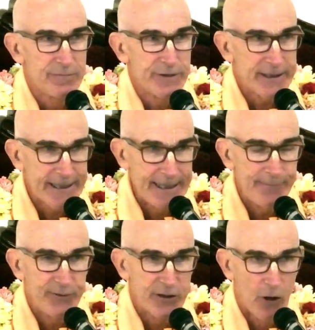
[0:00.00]
keep
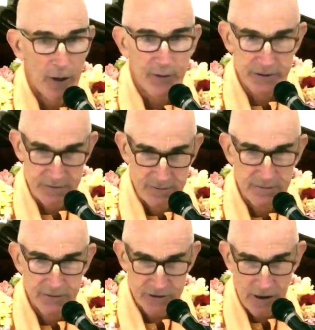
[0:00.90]
the garment,
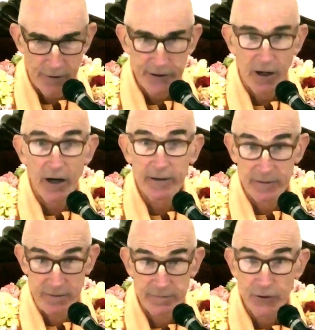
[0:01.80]
the sari, on
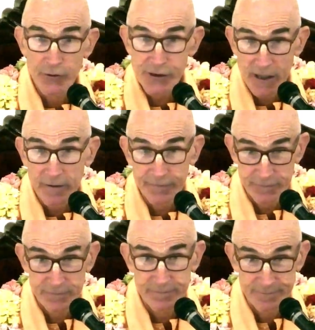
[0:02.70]
herself
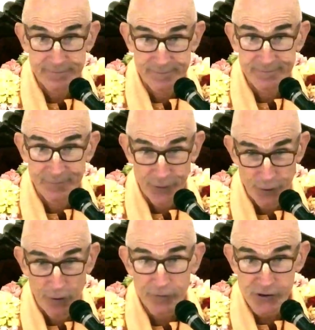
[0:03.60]
with
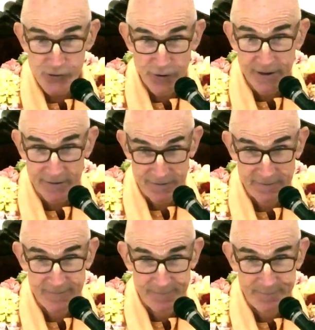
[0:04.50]
her own strength.
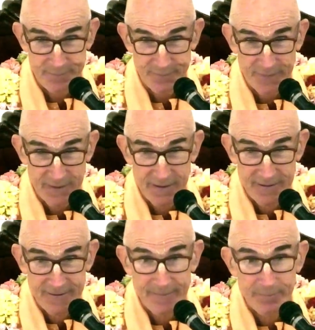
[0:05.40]

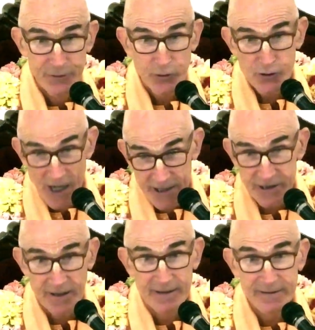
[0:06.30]
But
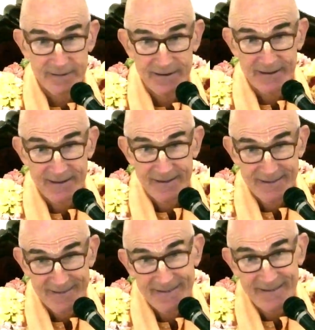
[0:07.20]
Dushasan,
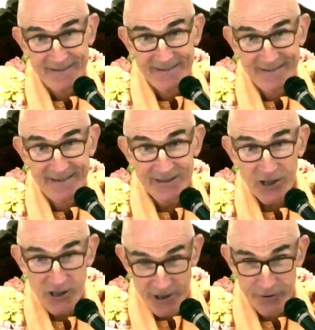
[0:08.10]
he's a
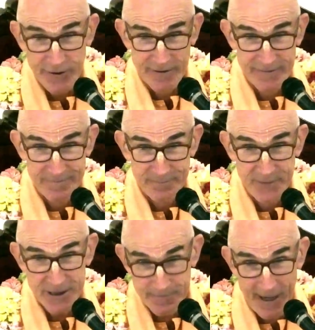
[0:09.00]
kshatriya.
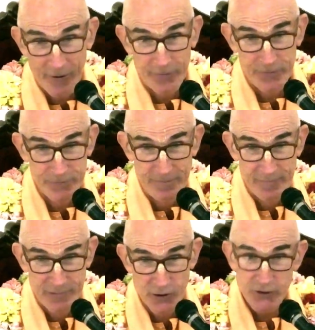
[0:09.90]
He's powerful.
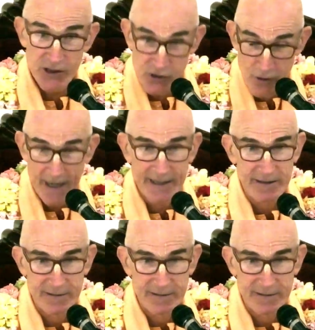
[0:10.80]
So she's trying.